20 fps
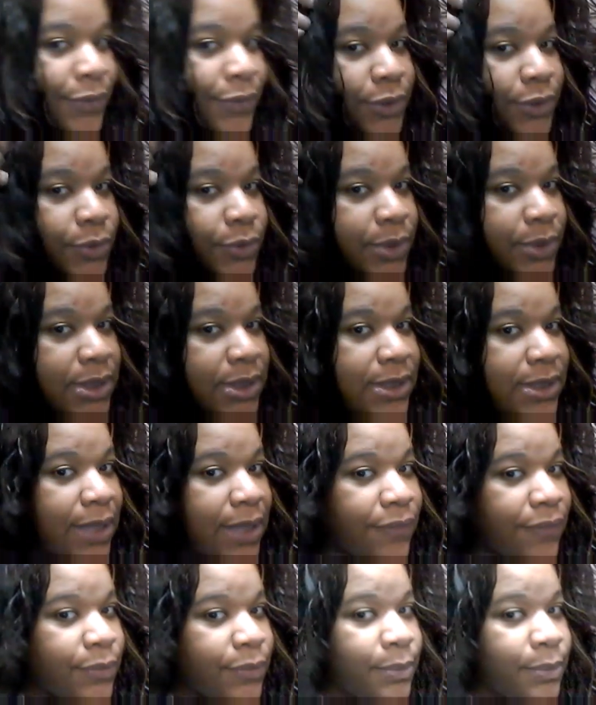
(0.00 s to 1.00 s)
a
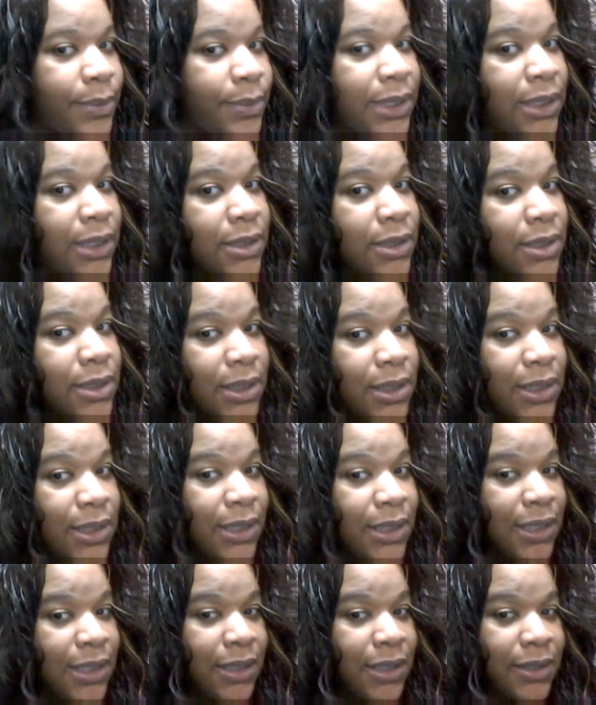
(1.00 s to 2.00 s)
27, but
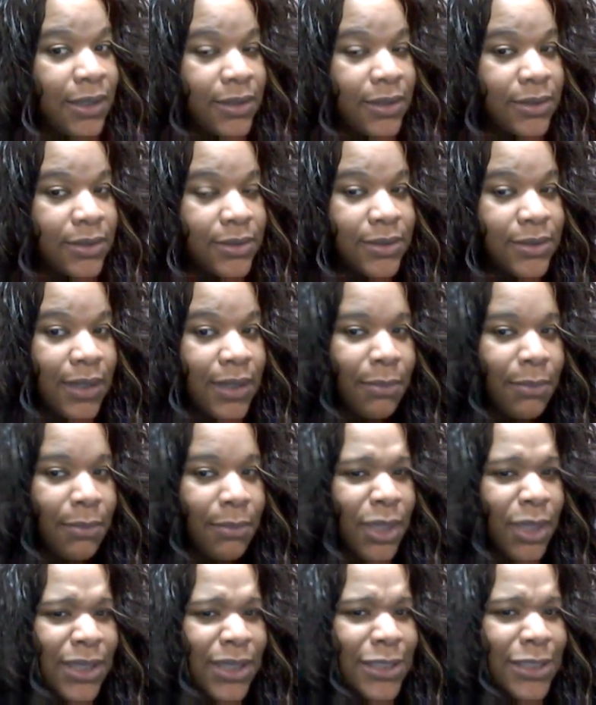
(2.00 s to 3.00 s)
I
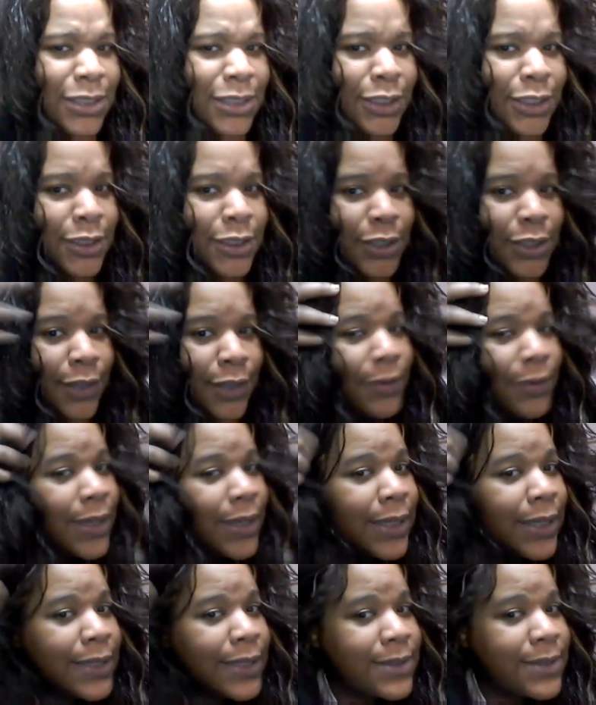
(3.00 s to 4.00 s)
bought this years ago, and I
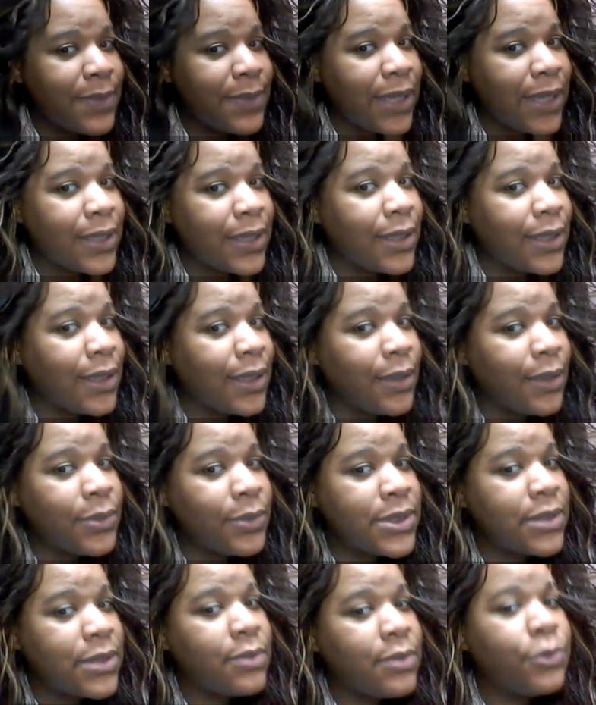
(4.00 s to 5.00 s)
guess back then I
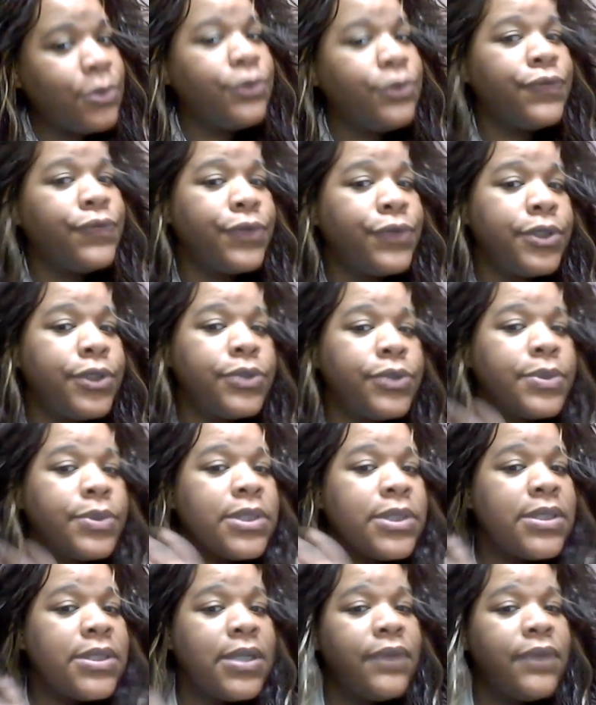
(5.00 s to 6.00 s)
was in the mood for a
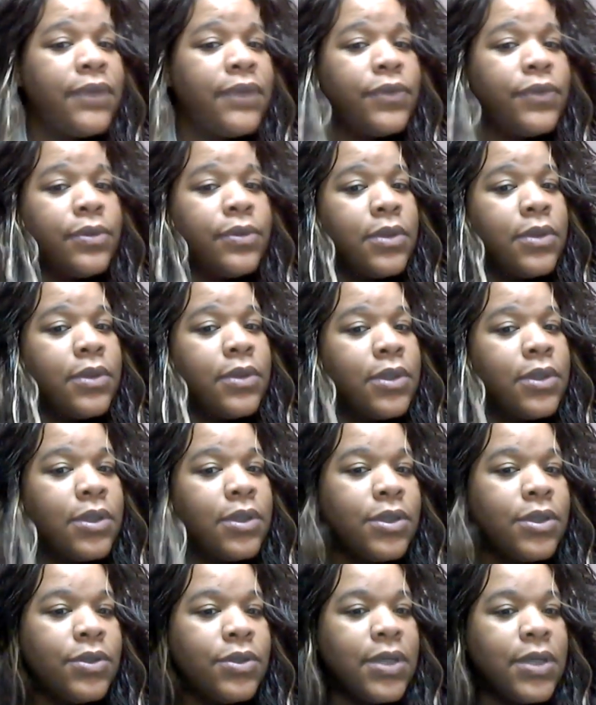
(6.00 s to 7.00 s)
27.
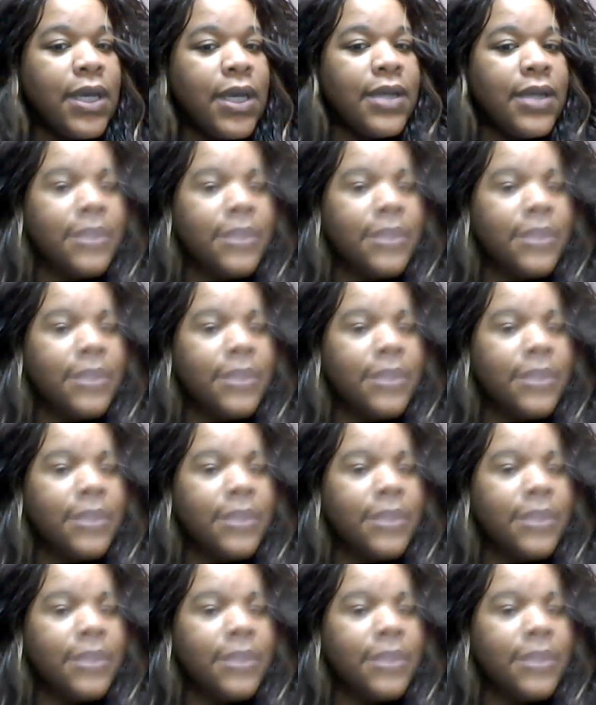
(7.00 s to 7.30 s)
You can kind of